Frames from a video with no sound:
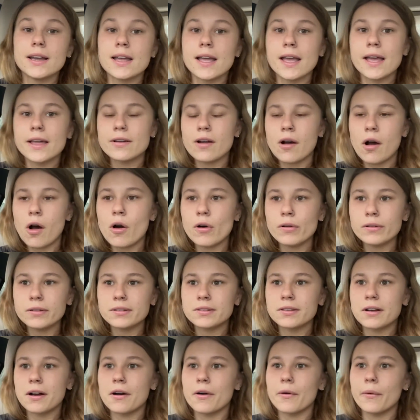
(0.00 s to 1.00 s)
And
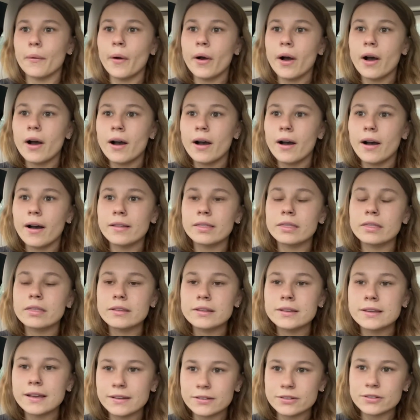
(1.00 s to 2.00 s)
also,
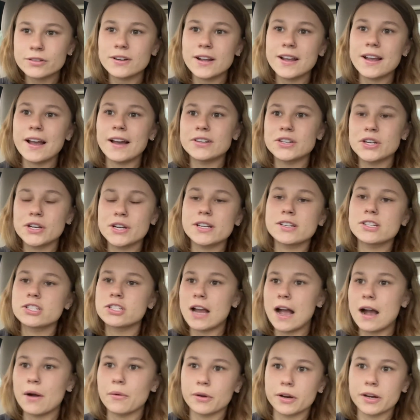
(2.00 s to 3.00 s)
yesterday I took a
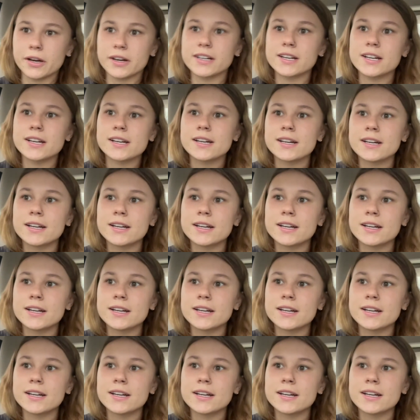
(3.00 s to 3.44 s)
shower